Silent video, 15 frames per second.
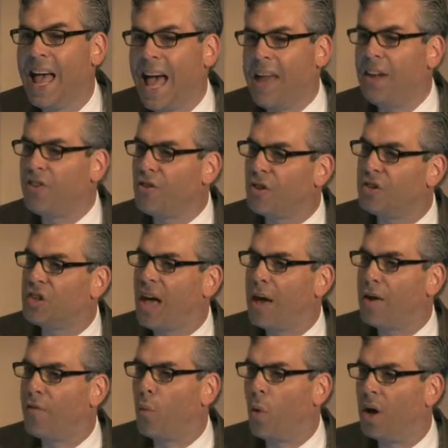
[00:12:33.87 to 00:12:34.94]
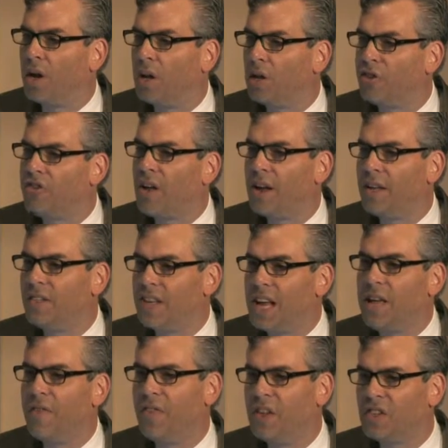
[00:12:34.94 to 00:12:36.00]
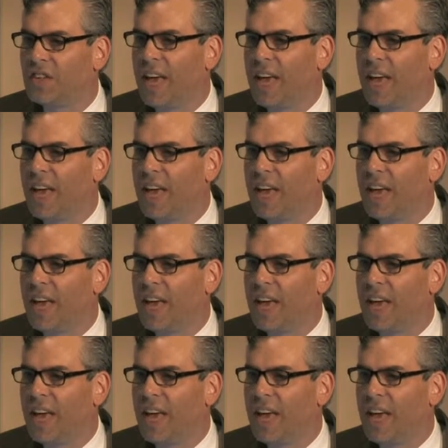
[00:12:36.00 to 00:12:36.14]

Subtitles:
And it turns out if one studies any of these